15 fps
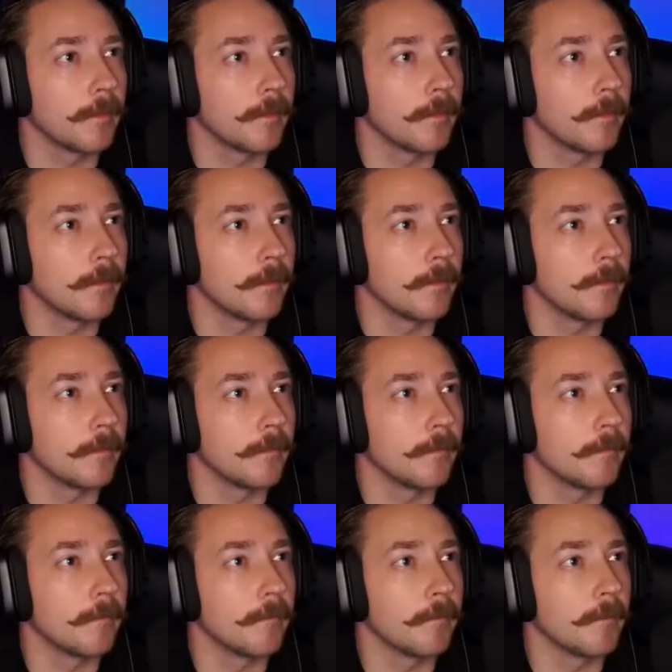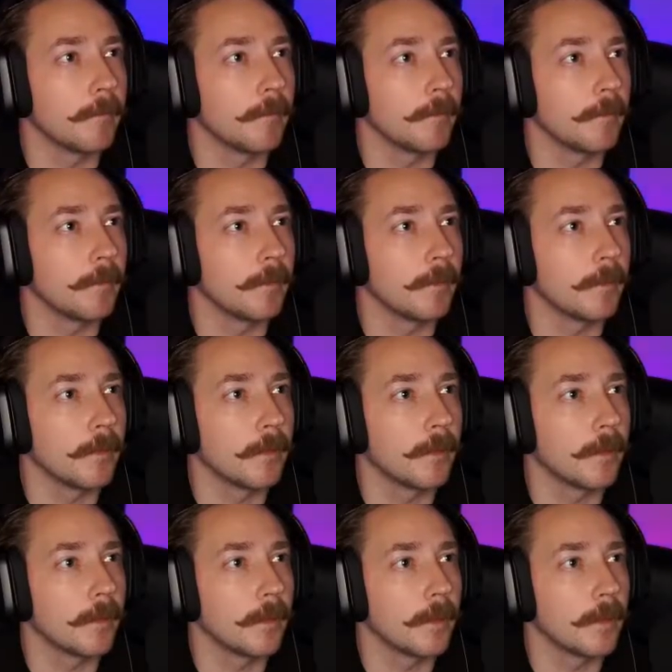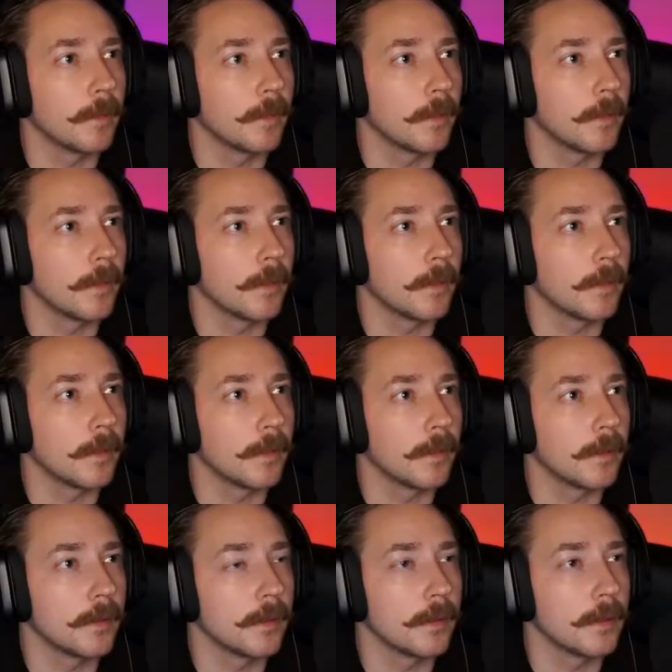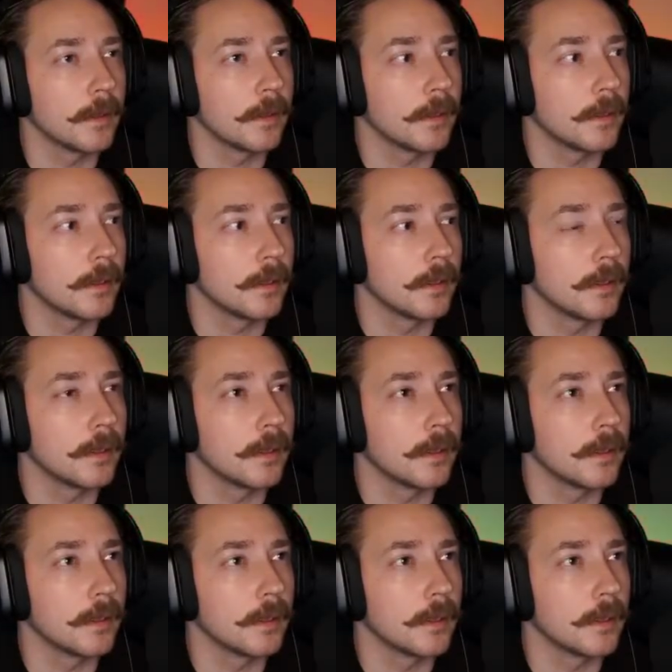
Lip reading: (silence)